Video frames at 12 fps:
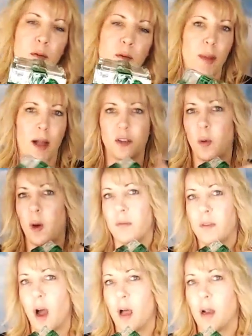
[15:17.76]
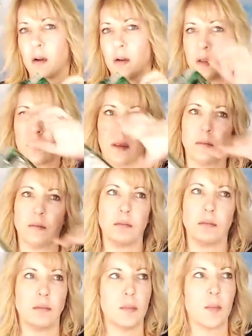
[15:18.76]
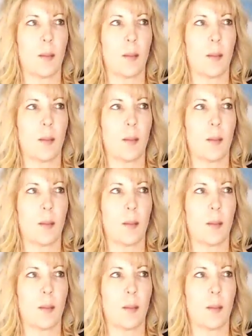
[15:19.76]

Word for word: for about $12, mm,